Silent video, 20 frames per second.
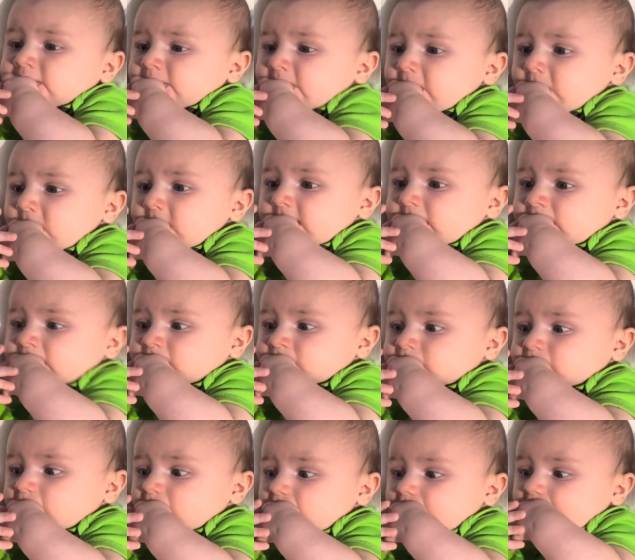and
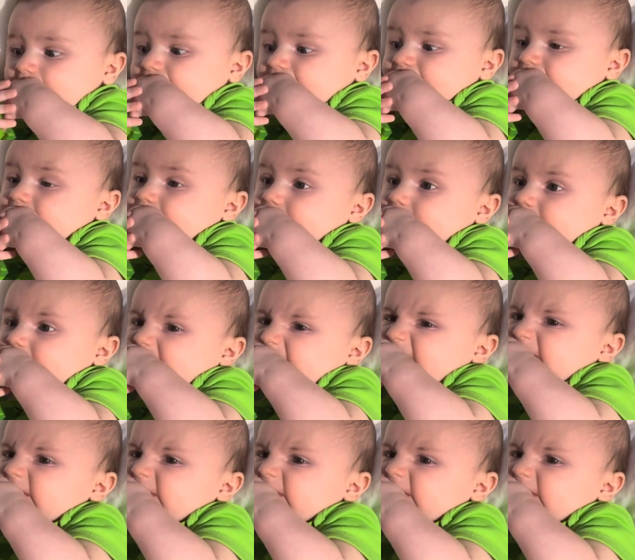corrects positional head